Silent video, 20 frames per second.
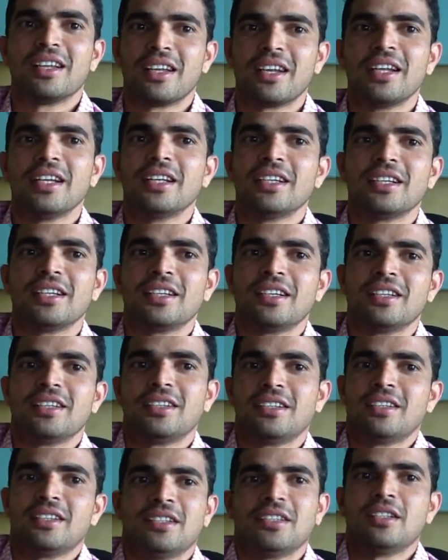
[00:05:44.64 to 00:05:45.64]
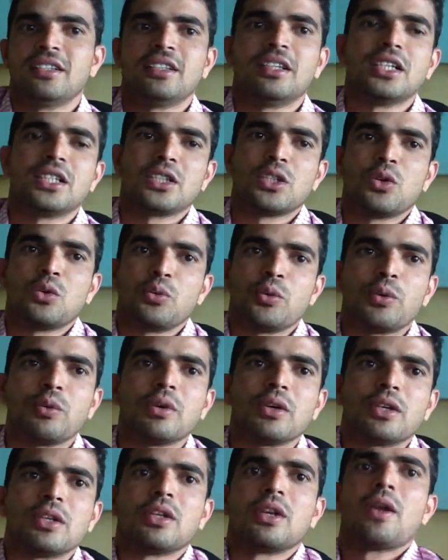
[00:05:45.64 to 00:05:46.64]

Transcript: Right? That's how we work.